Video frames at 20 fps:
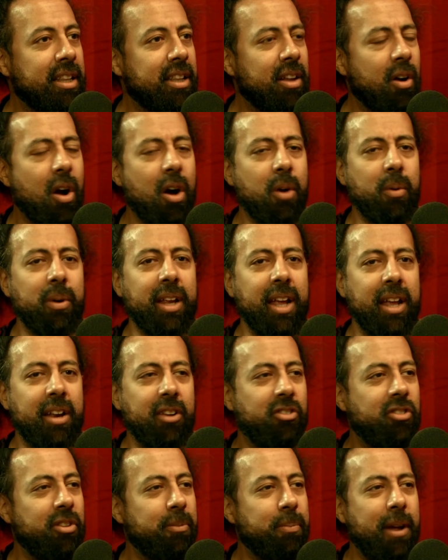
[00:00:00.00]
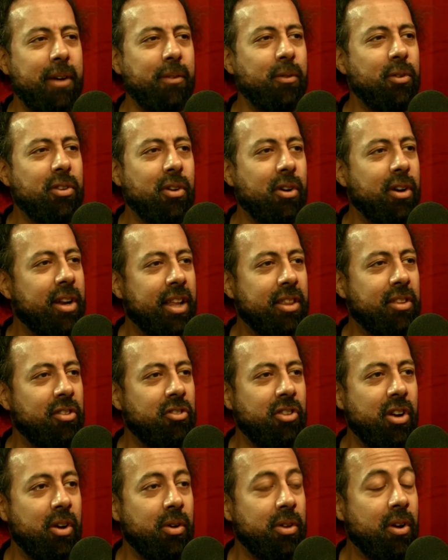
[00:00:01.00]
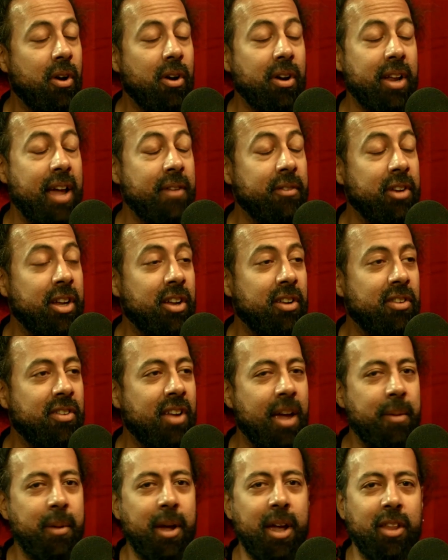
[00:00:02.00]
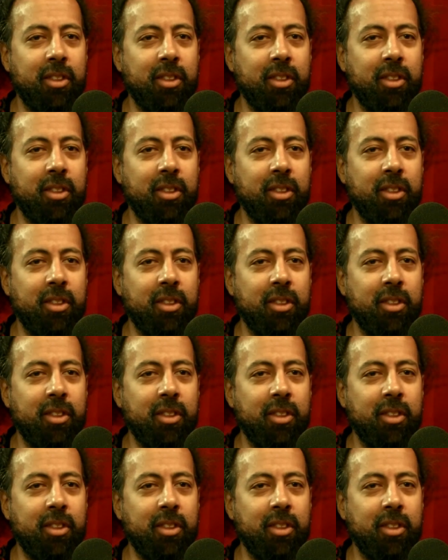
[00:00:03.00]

They're already at a show. Everyone's already at the show, and they're already having a good time.